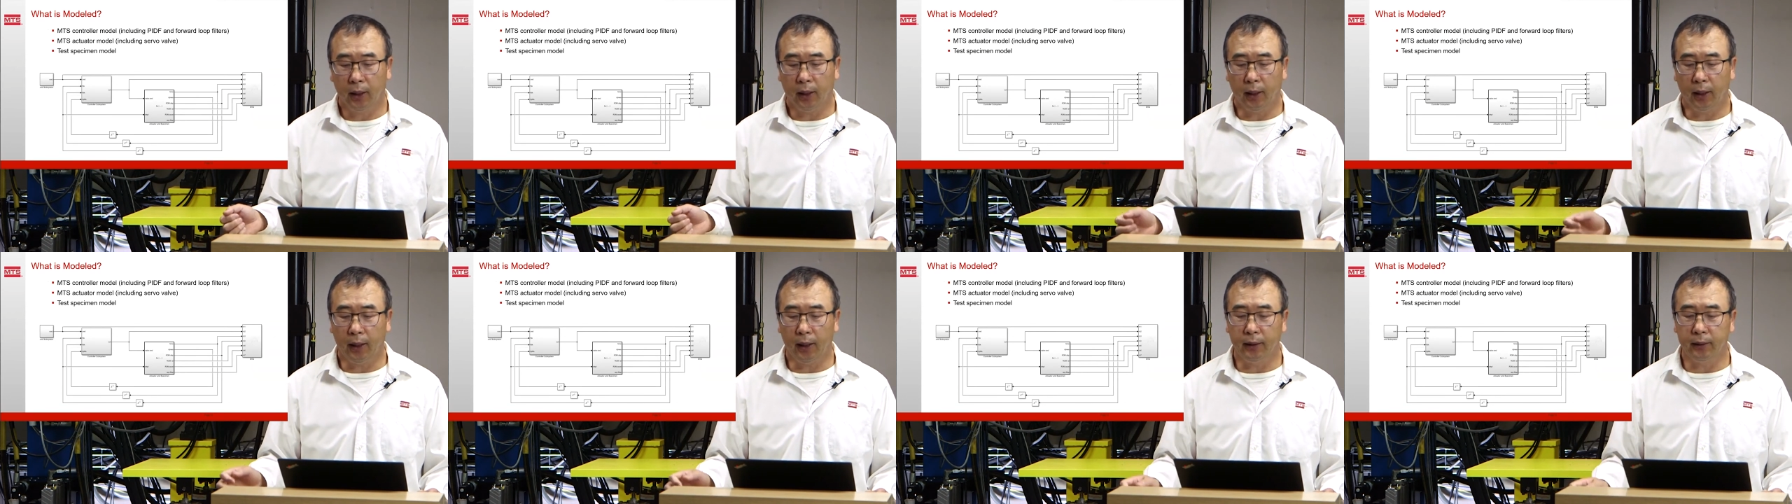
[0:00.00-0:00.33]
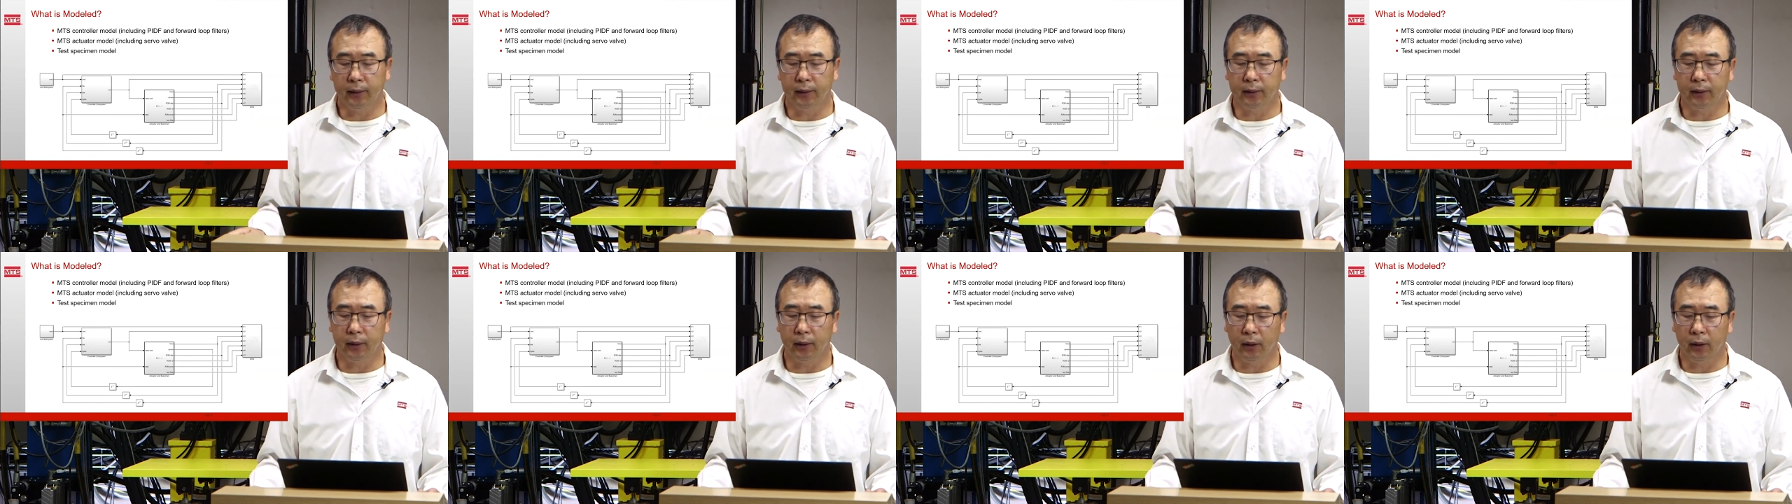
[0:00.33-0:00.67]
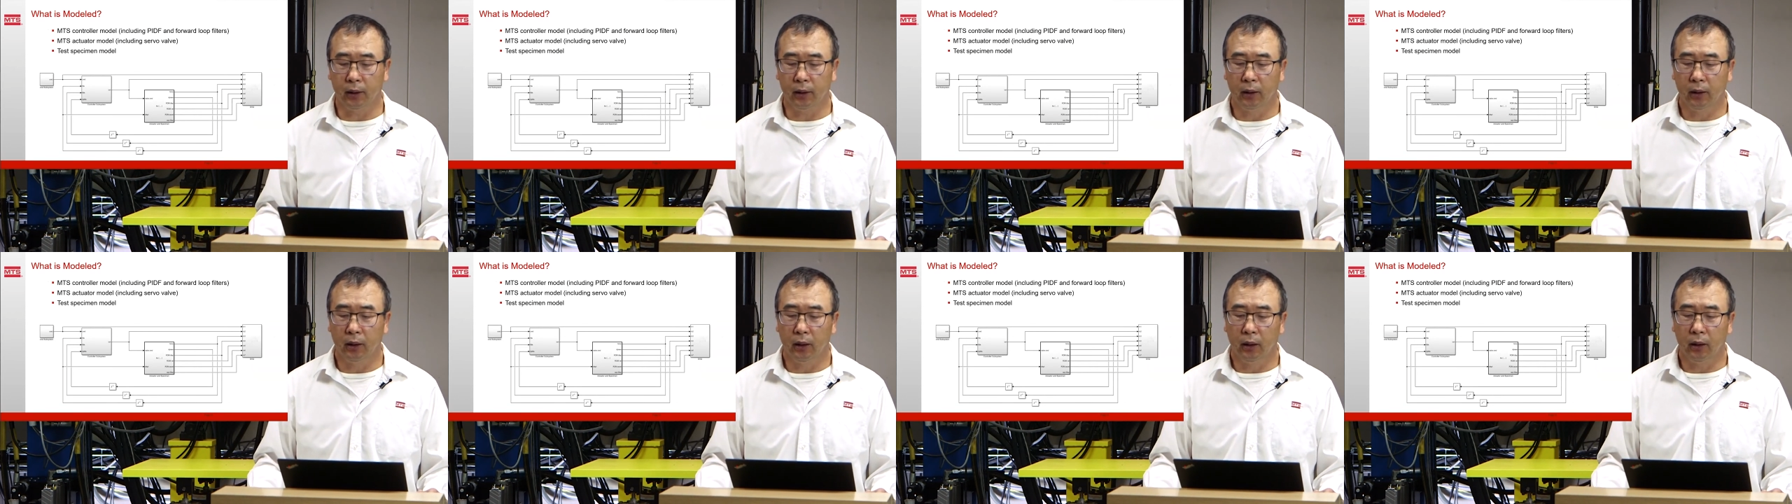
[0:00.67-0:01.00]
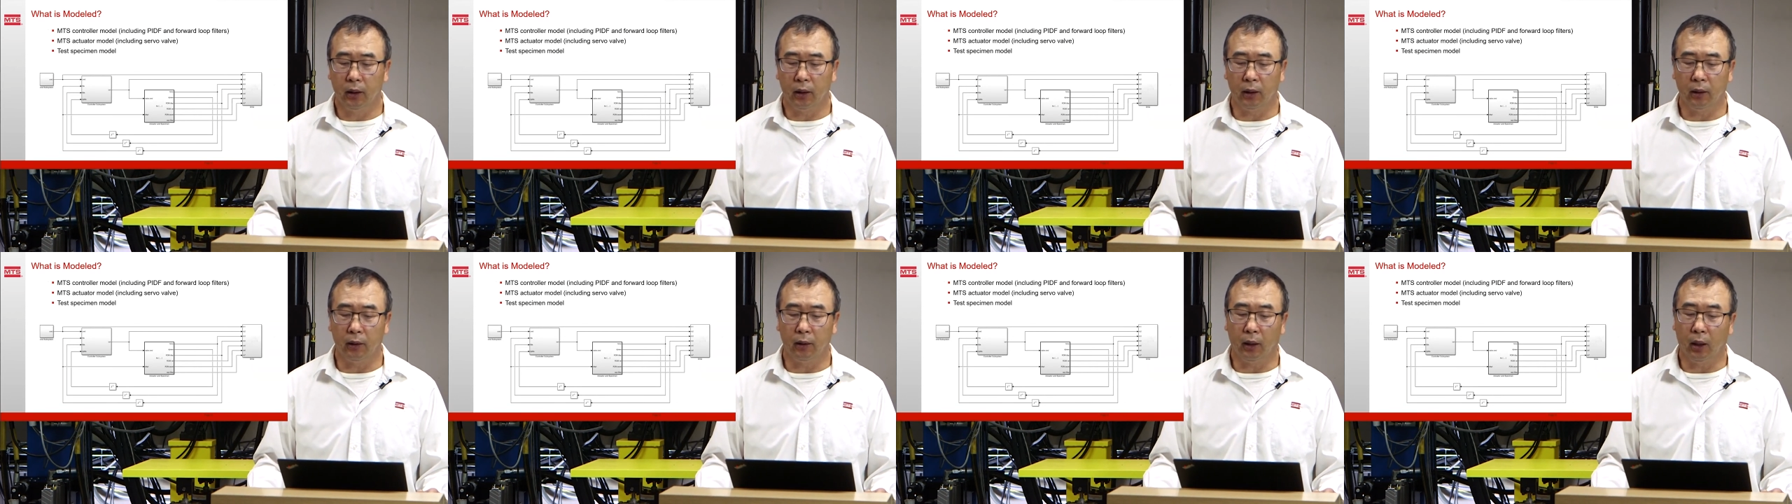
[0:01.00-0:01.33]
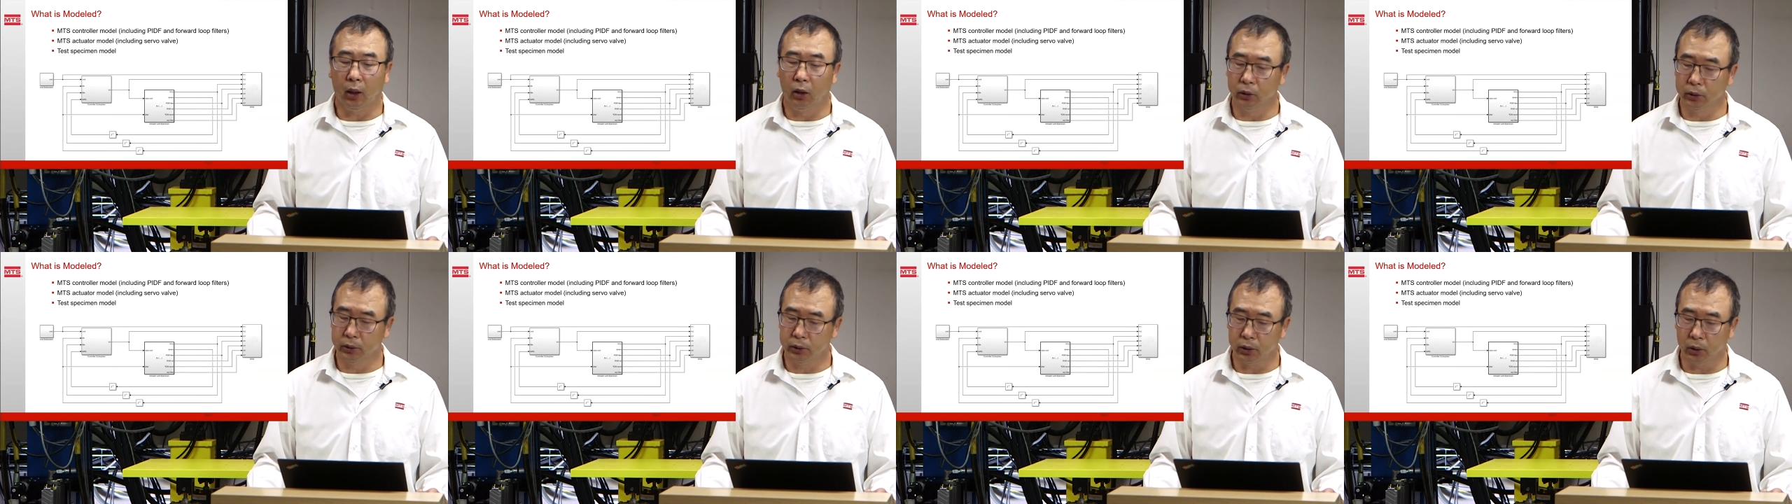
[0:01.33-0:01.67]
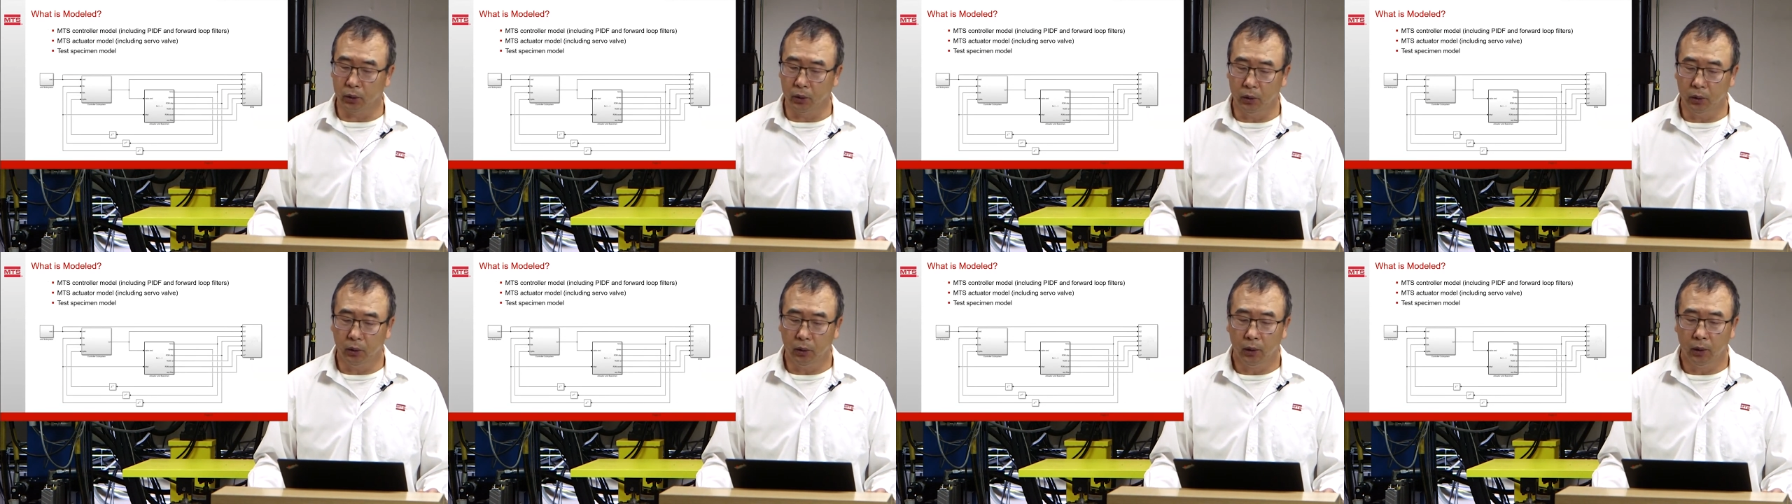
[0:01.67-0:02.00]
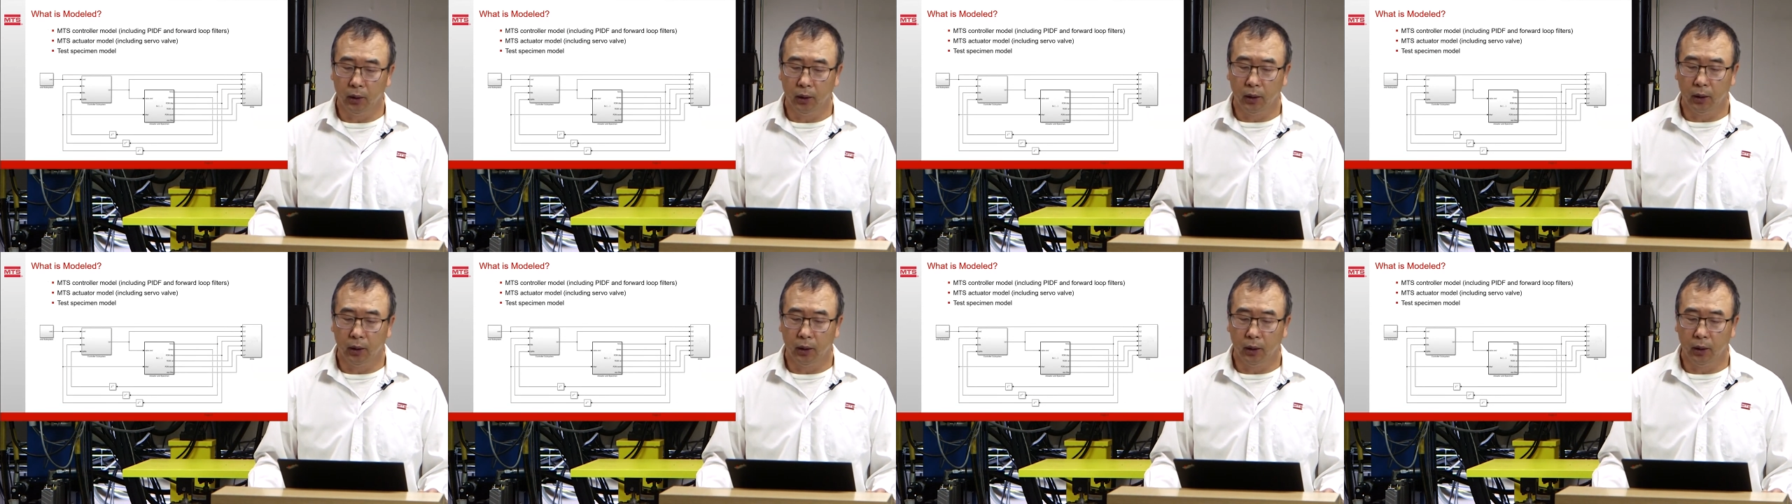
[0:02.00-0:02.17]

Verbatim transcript: and also